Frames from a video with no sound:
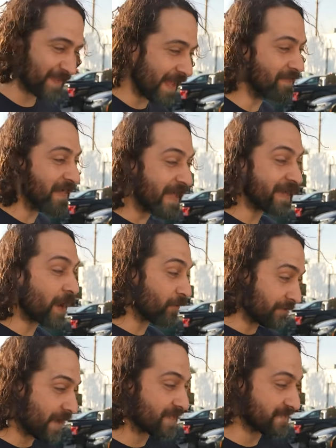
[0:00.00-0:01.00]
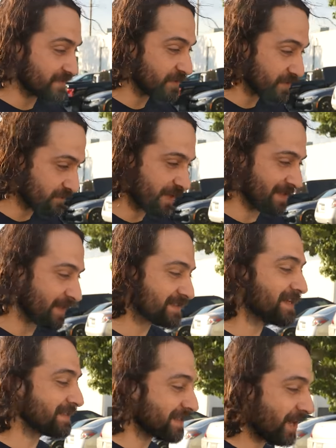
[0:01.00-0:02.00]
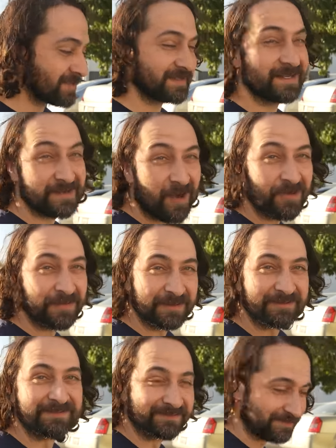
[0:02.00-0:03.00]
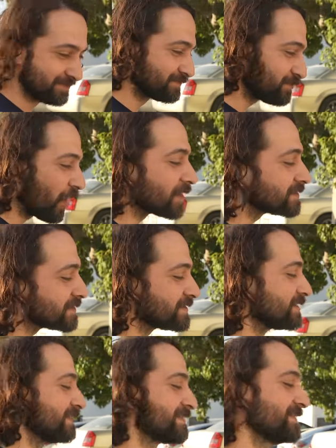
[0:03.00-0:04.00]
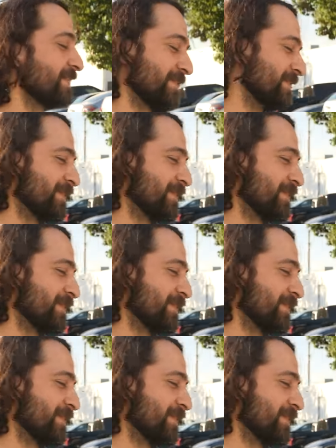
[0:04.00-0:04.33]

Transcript: and then I would have had to still spend like ten thousand on all the parts and shit. So